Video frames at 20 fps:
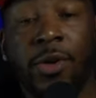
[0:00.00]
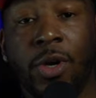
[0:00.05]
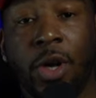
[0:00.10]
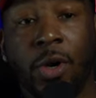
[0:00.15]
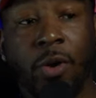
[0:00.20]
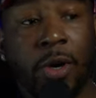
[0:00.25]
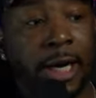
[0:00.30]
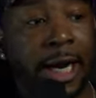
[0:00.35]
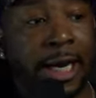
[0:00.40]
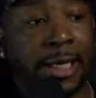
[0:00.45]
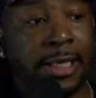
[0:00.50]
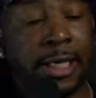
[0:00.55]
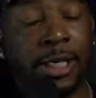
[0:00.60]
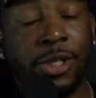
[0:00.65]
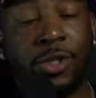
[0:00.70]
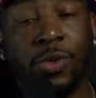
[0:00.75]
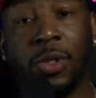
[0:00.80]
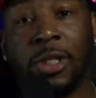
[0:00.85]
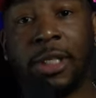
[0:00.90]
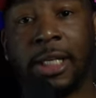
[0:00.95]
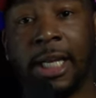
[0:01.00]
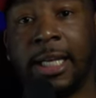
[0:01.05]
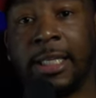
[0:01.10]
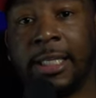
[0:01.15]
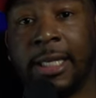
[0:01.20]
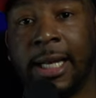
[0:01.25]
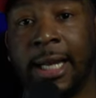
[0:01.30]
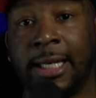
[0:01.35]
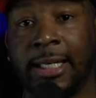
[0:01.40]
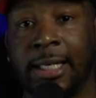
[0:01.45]
you know, and I teach you the
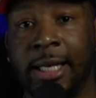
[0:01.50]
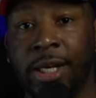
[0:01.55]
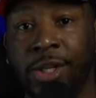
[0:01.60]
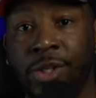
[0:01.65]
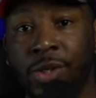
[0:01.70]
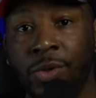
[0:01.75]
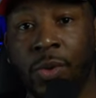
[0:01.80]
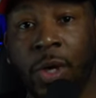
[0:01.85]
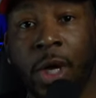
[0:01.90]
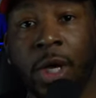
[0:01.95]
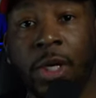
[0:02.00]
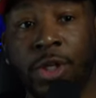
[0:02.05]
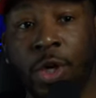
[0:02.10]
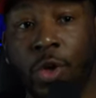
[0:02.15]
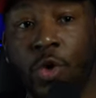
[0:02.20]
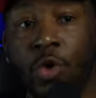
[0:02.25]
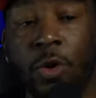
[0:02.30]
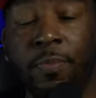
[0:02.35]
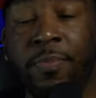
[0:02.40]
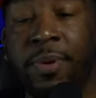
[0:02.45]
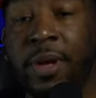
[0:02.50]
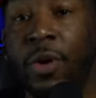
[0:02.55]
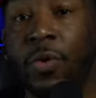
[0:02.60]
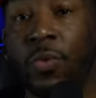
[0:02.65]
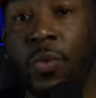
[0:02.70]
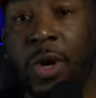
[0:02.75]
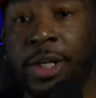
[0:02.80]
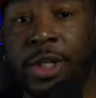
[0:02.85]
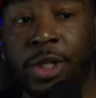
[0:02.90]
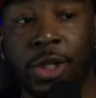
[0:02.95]
things that I teach you so you could
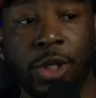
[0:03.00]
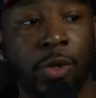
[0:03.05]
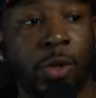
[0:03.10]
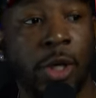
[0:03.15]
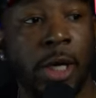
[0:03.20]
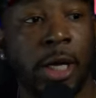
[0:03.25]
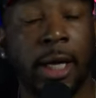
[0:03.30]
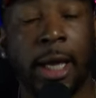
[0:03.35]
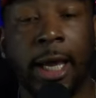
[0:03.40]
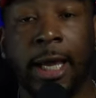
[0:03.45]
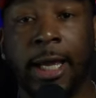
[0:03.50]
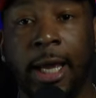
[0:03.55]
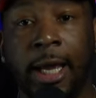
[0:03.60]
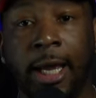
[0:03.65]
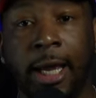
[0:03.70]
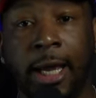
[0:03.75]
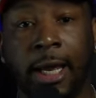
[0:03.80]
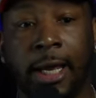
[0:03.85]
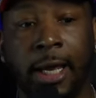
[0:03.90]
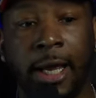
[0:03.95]
be original and,